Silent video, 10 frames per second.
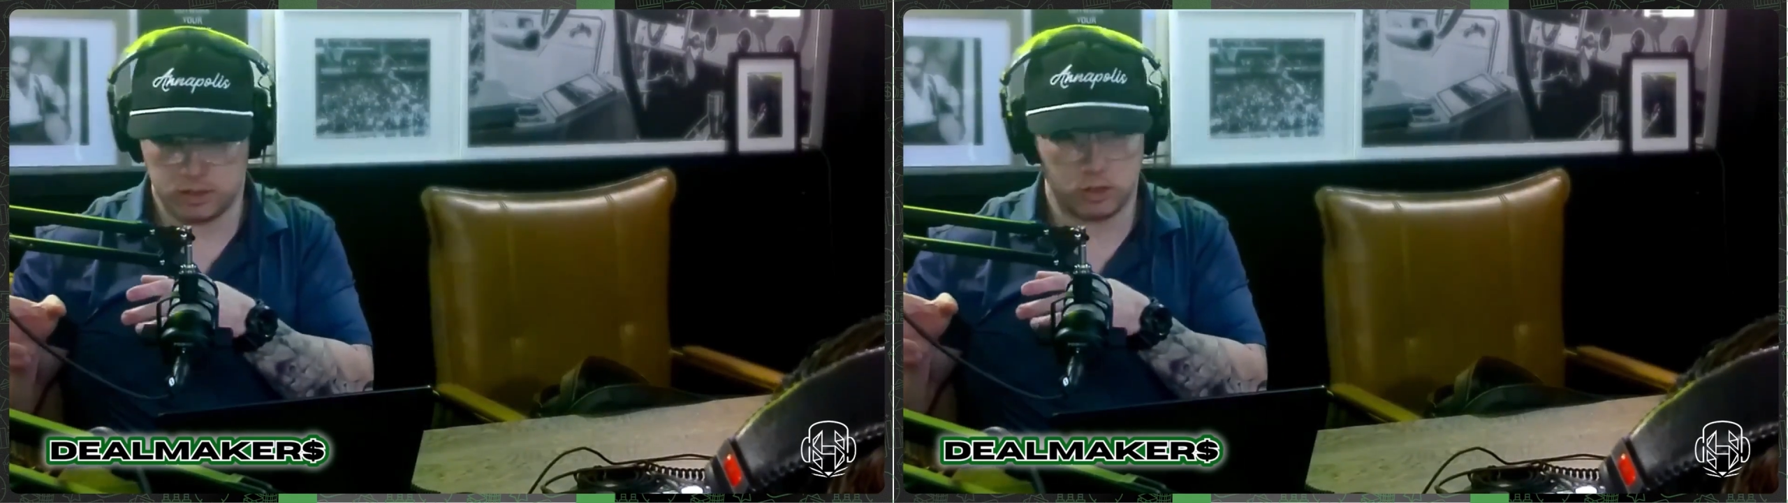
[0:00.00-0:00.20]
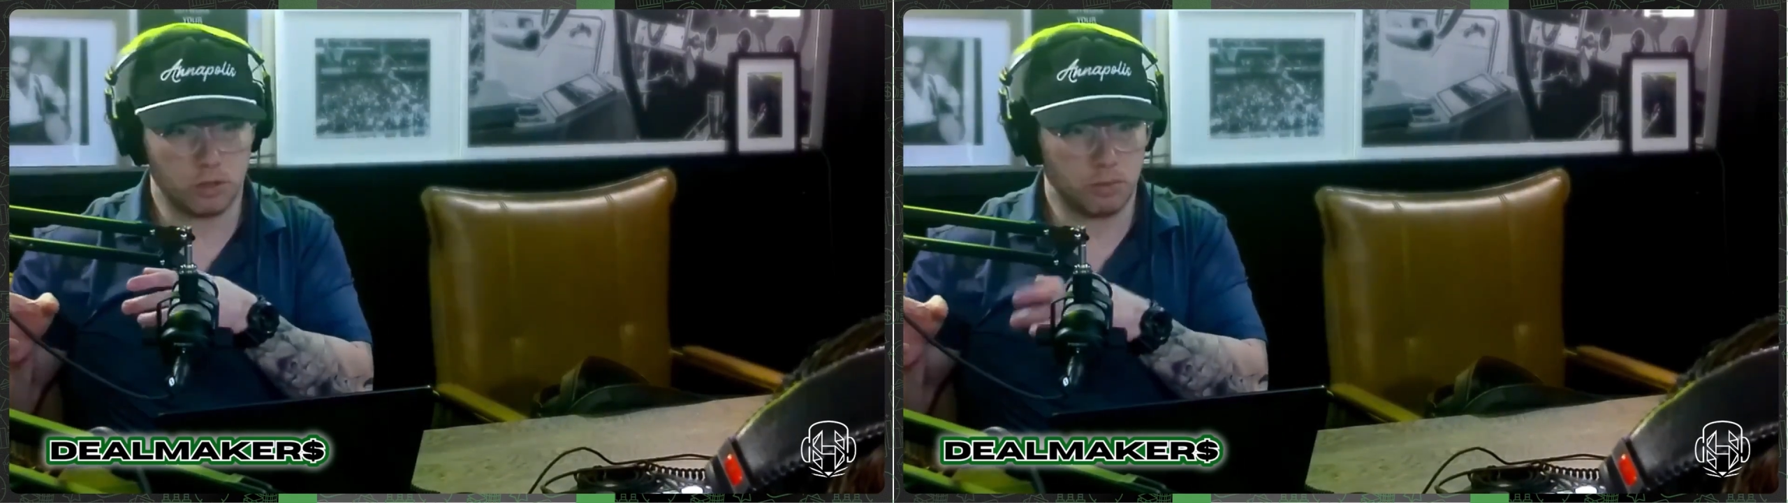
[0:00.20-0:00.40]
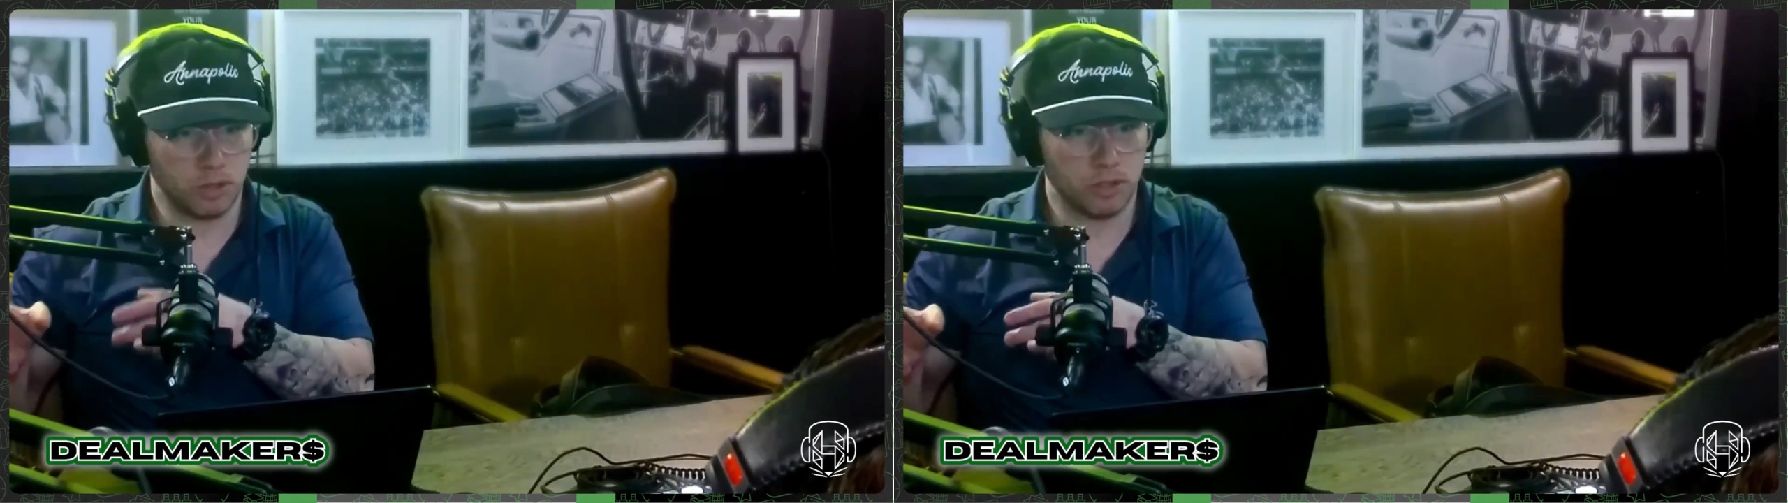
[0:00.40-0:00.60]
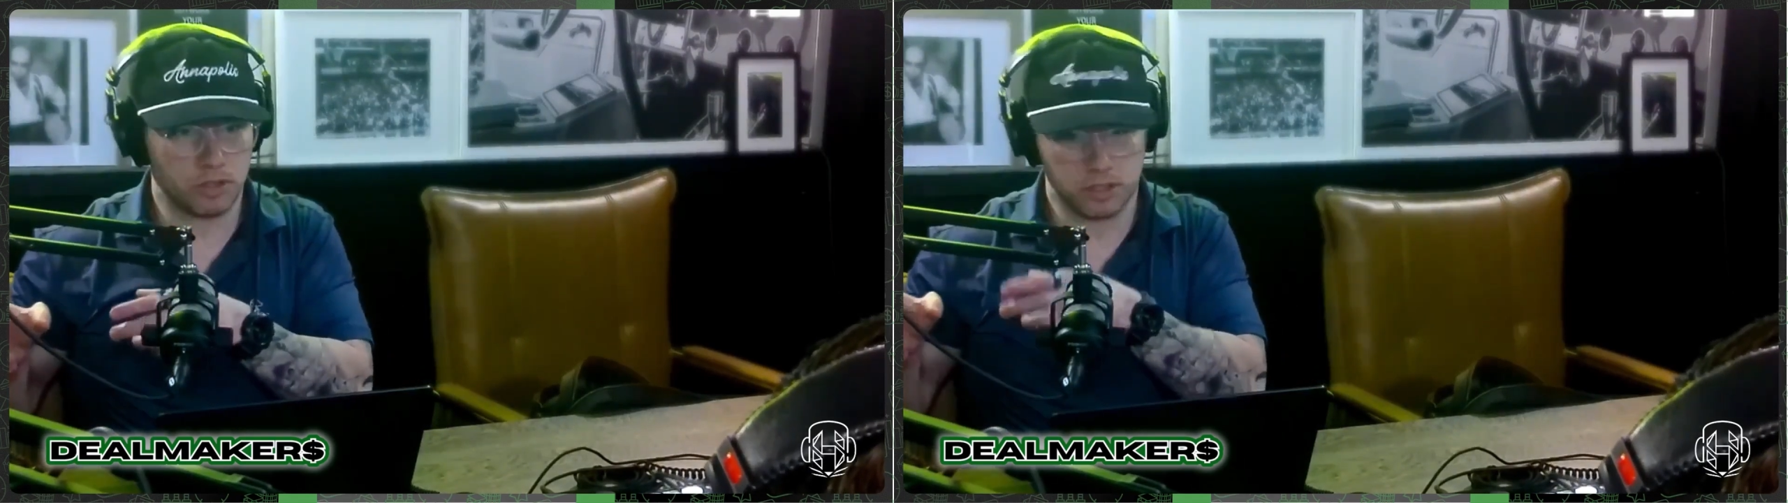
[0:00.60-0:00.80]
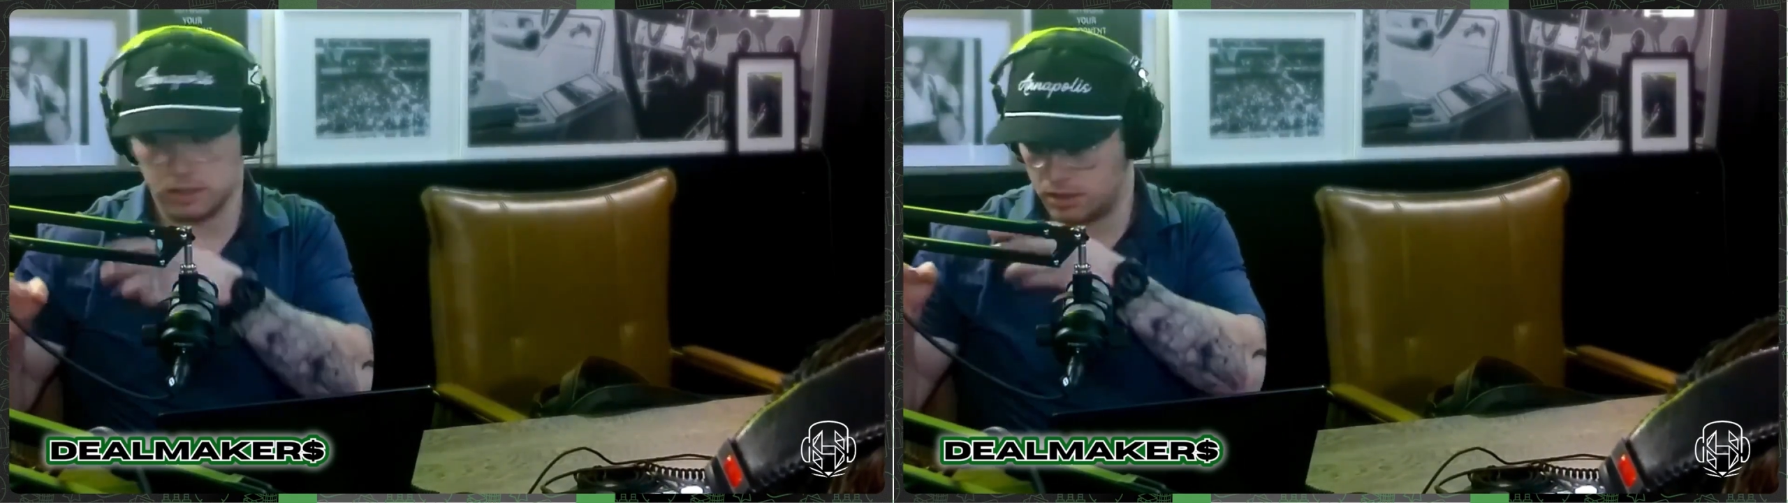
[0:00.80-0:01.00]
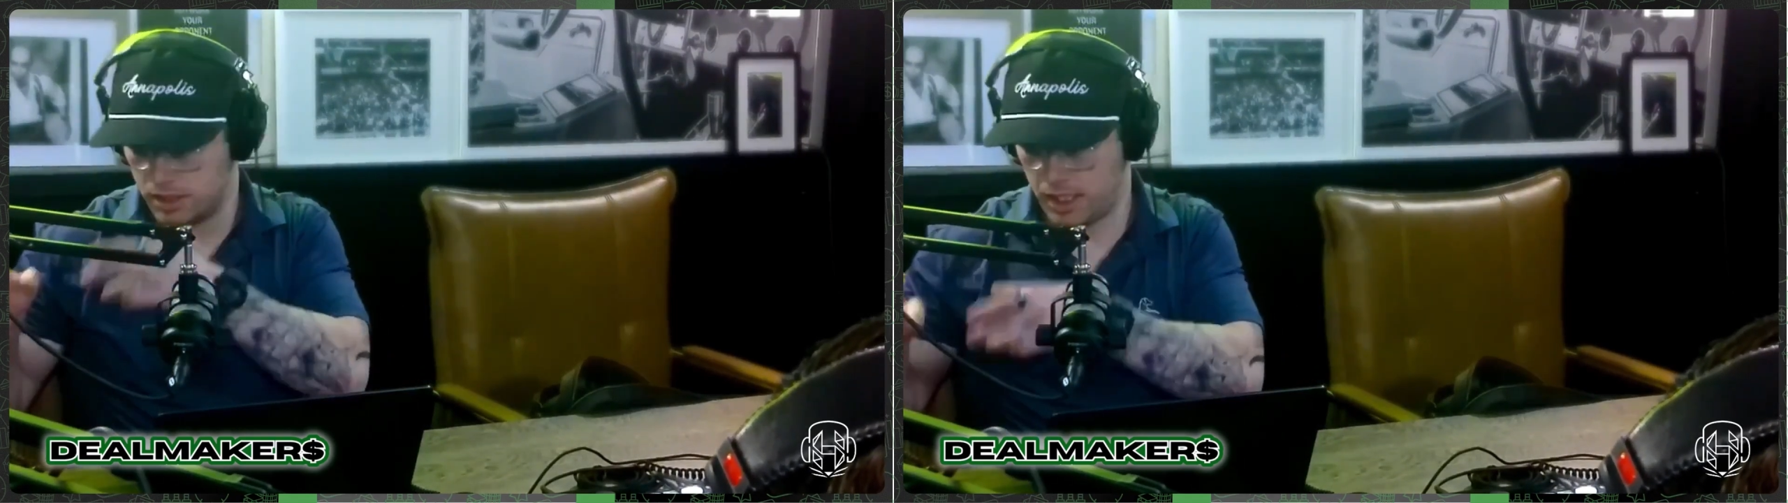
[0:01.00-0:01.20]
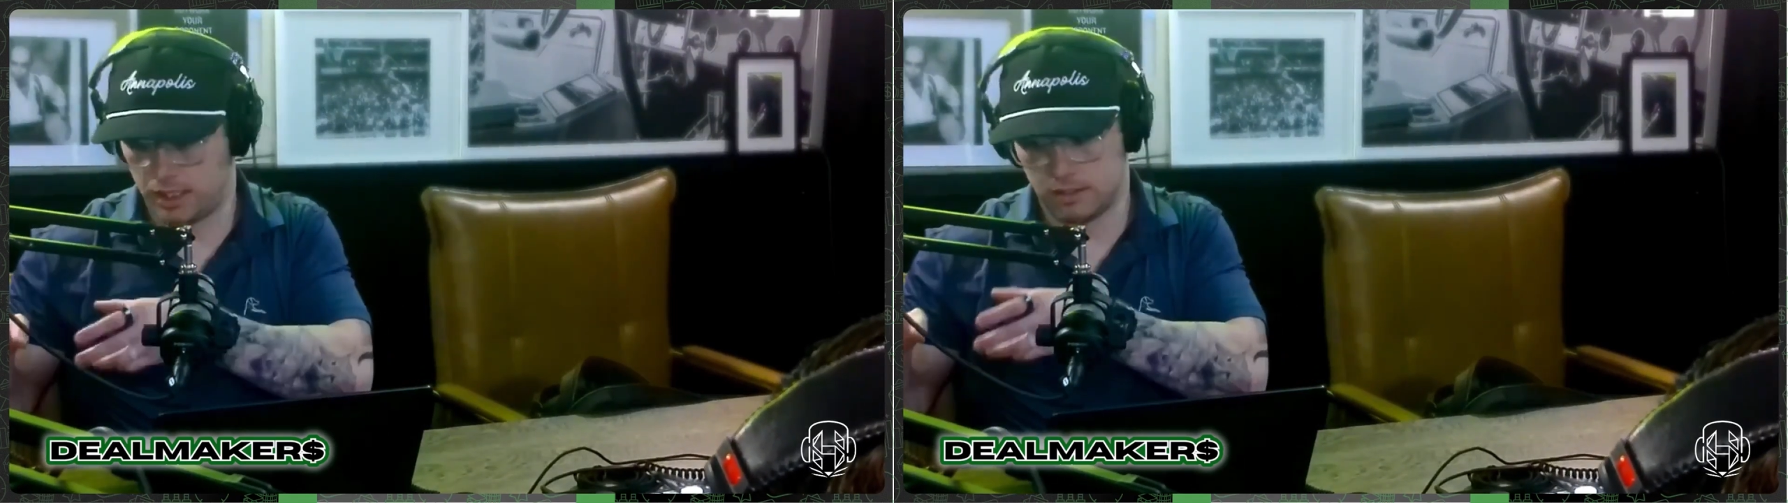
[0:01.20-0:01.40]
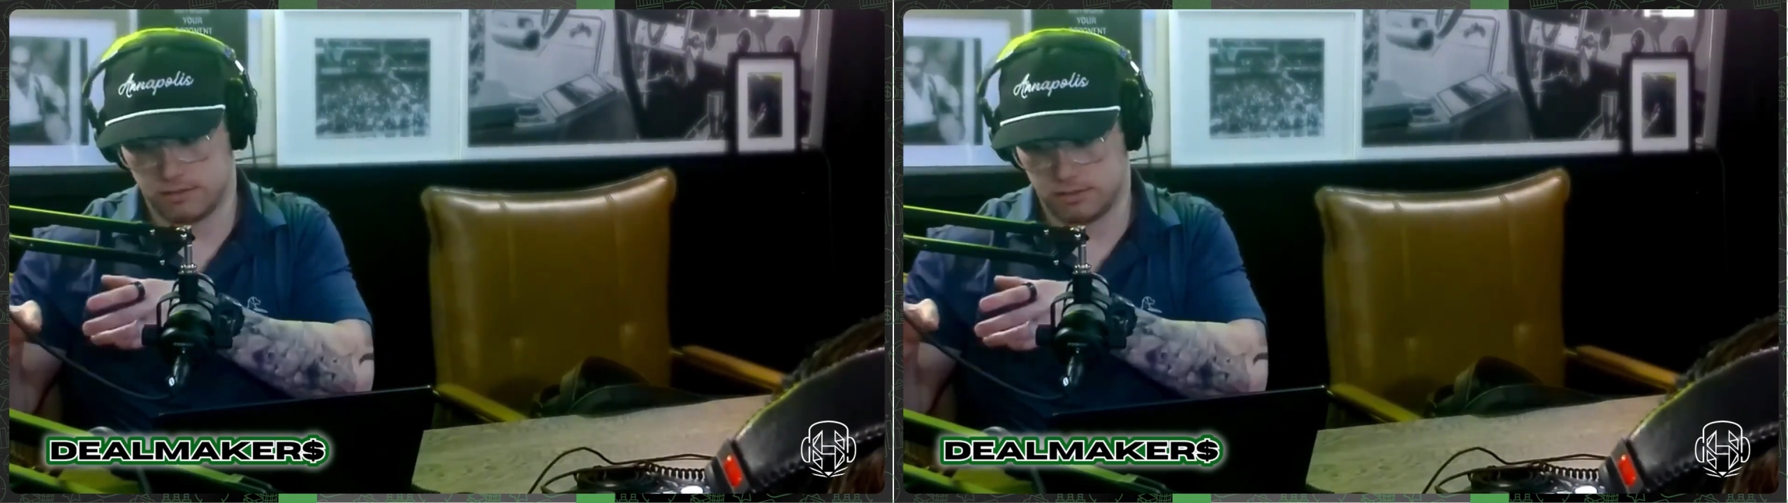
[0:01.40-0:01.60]
as your broker,
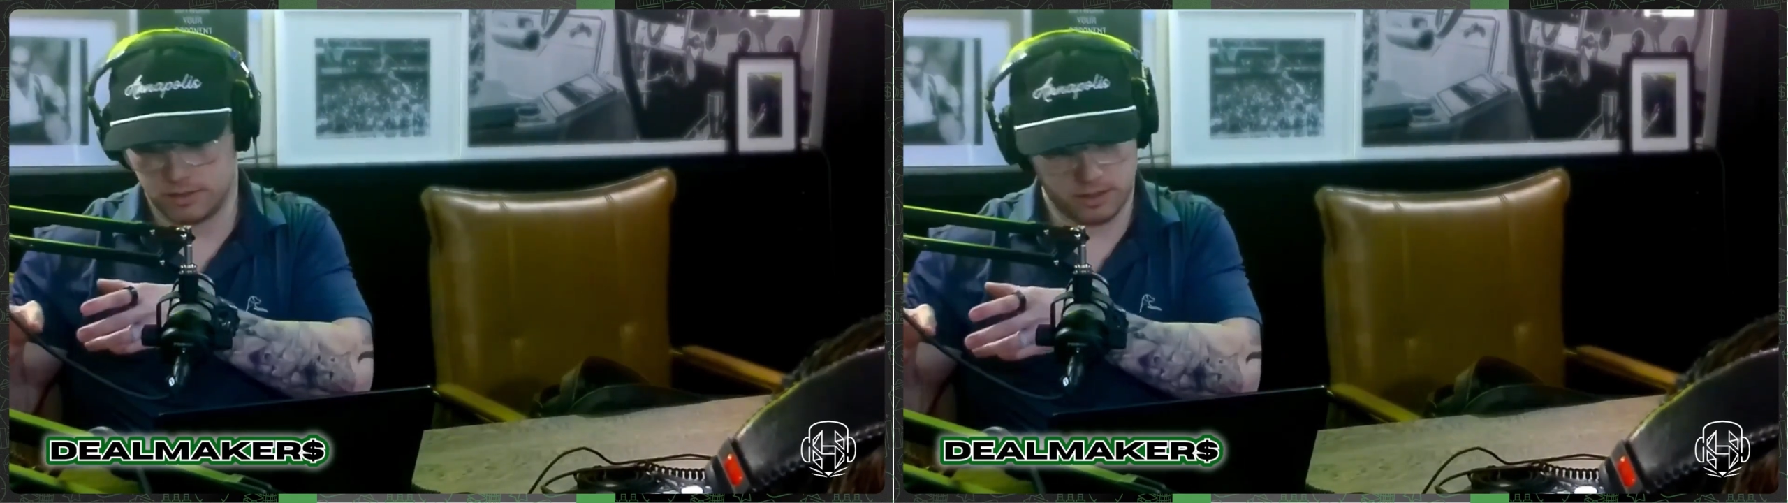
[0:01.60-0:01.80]
hey,